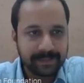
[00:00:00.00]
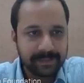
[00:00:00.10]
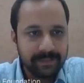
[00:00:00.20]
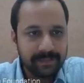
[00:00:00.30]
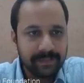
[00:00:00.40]

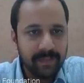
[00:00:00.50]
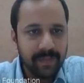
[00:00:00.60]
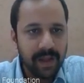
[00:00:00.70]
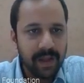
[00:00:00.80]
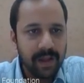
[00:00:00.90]

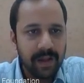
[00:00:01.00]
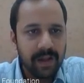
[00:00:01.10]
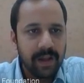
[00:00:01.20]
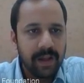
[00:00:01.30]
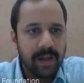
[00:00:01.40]

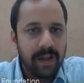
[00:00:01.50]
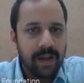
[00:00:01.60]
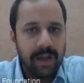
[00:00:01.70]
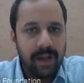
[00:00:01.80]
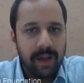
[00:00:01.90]

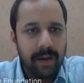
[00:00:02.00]
(no one is talking)